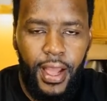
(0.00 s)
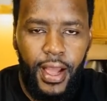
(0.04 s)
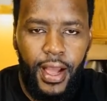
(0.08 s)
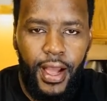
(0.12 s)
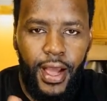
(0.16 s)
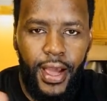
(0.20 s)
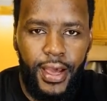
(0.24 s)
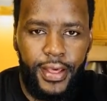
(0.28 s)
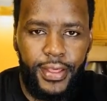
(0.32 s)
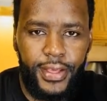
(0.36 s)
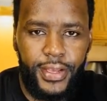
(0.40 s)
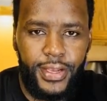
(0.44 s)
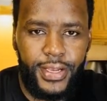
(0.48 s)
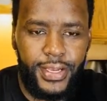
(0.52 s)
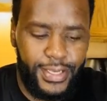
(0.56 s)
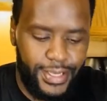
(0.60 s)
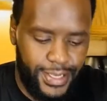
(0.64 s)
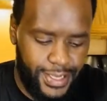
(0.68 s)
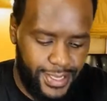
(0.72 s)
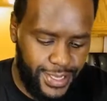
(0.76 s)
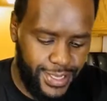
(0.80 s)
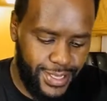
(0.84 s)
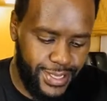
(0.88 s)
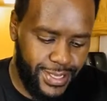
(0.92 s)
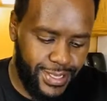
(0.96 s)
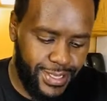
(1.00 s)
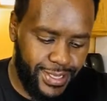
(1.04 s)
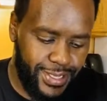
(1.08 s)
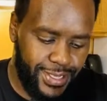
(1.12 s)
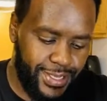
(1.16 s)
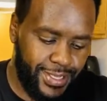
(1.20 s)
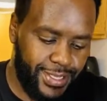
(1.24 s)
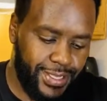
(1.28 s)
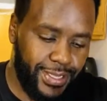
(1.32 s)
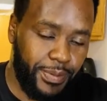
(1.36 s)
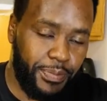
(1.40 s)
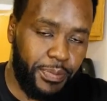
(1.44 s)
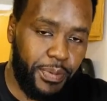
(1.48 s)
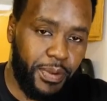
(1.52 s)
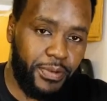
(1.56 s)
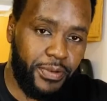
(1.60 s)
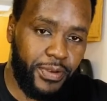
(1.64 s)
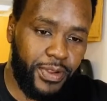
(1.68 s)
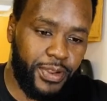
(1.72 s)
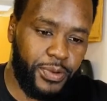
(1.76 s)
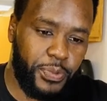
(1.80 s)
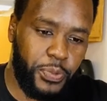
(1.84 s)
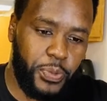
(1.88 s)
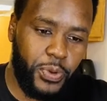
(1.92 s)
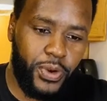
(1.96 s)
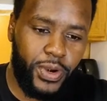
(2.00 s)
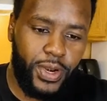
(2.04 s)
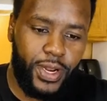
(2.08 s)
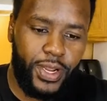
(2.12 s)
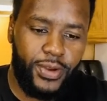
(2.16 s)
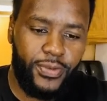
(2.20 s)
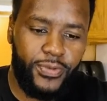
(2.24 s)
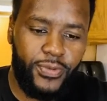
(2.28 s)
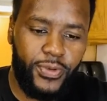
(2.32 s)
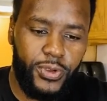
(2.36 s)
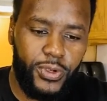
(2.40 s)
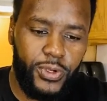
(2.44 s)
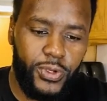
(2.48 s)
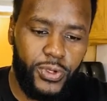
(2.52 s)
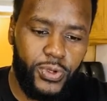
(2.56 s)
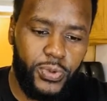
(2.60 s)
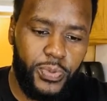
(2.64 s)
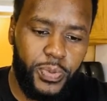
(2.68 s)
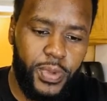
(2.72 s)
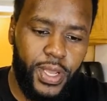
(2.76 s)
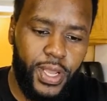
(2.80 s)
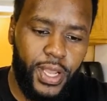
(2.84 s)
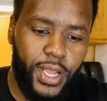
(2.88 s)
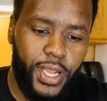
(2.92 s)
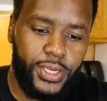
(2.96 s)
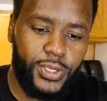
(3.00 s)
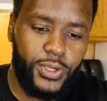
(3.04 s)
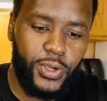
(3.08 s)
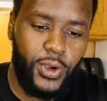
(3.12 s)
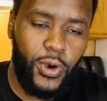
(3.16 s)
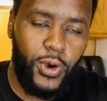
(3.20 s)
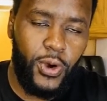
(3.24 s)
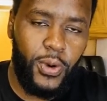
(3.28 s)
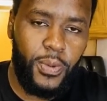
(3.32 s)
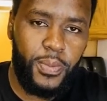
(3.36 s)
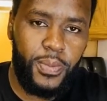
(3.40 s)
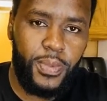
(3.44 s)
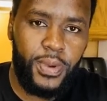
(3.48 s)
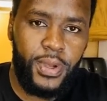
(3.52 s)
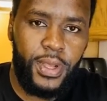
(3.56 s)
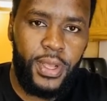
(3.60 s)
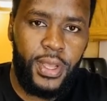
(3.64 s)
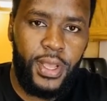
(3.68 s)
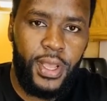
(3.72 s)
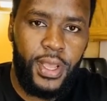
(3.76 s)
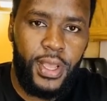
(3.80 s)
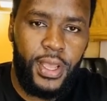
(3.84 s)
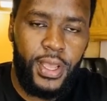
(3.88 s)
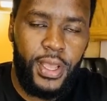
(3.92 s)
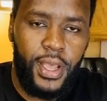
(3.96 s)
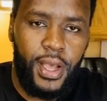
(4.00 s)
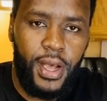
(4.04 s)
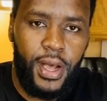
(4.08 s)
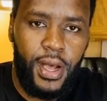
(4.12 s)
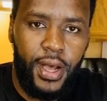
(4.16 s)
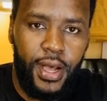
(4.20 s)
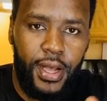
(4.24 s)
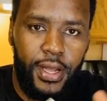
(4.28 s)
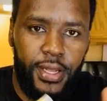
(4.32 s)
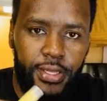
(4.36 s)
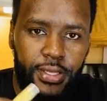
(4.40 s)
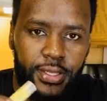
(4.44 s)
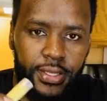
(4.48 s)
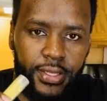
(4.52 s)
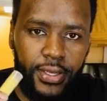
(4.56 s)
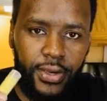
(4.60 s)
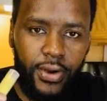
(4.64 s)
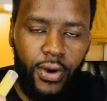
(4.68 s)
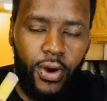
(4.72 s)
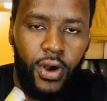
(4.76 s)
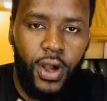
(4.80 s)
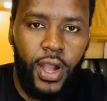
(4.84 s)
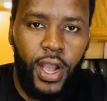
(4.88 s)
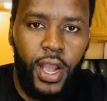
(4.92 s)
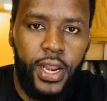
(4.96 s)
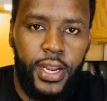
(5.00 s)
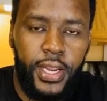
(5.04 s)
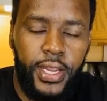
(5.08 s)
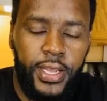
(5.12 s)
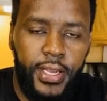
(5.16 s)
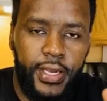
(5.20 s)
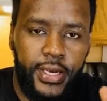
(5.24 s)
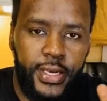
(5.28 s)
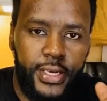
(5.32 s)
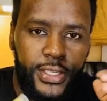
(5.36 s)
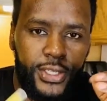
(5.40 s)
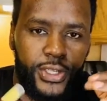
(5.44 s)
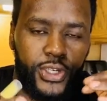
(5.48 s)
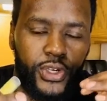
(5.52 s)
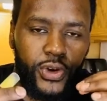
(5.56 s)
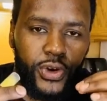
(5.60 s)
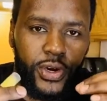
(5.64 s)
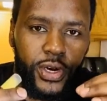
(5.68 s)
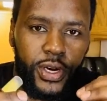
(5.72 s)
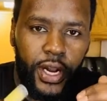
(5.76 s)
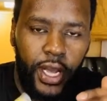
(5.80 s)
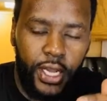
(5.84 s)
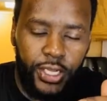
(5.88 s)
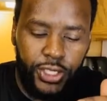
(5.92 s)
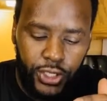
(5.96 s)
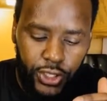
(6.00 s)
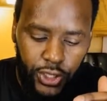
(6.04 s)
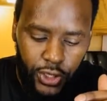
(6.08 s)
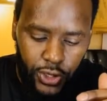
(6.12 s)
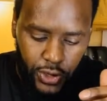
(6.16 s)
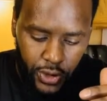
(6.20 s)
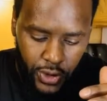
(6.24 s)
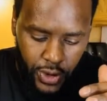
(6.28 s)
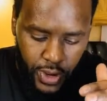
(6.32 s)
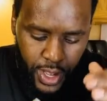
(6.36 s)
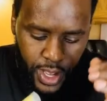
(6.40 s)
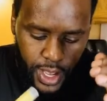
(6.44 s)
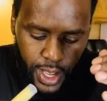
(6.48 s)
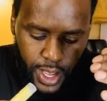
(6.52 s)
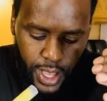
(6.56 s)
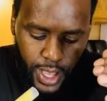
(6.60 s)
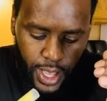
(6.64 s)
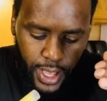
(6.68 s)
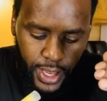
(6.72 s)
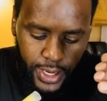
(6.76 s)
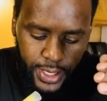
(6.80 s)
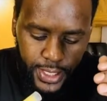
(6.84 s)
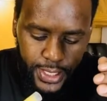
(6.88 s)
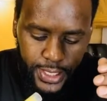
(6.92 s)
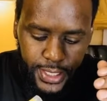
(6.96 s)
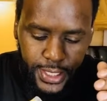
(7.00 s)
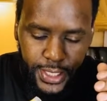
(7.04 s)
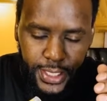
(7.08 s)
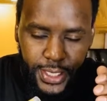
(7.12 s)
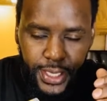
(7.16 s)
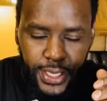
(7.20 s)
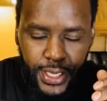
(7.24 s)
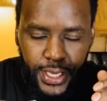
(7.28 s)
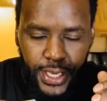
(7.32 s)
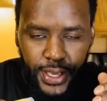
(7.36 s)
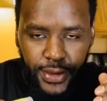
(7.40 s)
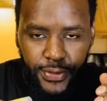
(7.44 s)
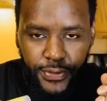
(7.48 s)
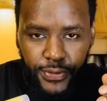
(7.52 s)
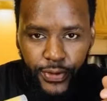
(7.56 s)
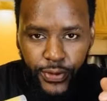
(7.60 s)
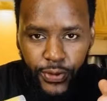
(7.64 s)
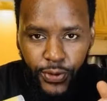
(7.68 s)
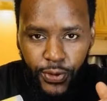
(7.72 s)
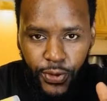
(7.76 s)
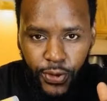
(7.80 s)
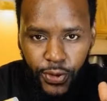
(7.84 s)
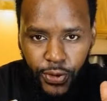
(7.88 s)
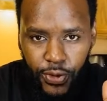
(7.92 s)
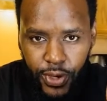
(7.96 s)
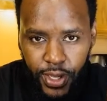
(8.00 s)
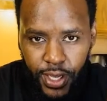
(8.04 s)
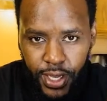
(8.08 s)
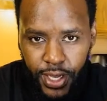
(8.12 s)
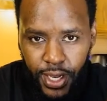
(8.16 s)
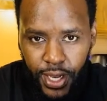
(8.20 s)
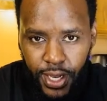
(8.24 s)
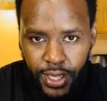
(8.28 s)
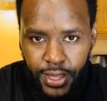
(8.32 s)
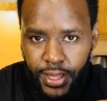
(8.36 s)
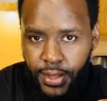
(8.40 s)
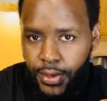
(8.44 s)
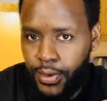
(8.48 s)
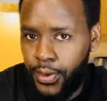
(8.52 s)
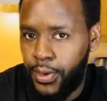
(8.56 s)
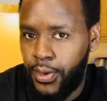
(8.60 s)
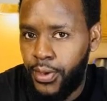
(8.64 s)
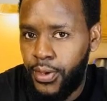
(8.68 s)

I think it's a perfect product for you to make at home. It's so organic, it's so natural, and if you're looking at the